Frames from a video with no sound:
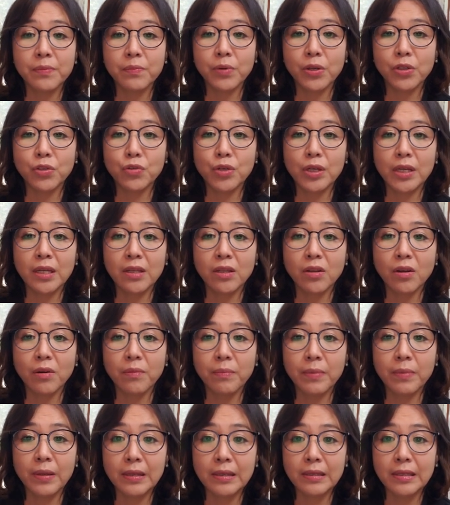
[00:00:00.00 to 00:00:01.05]
between the
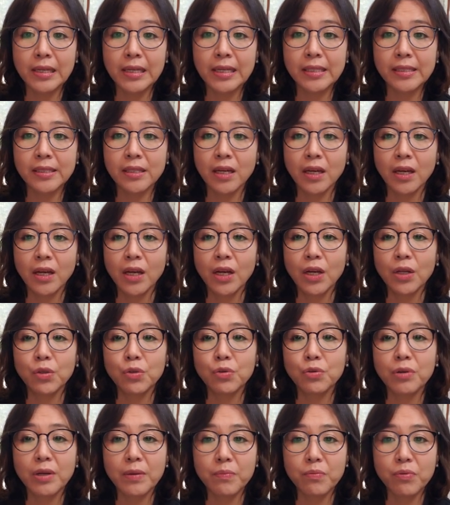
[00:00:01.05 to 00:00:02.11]
buildings
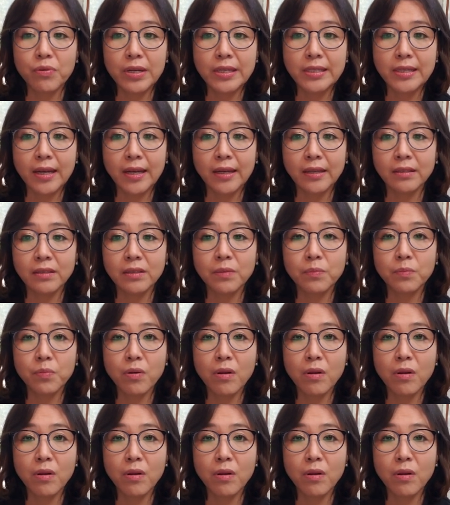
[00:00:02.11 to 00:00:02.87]
to represent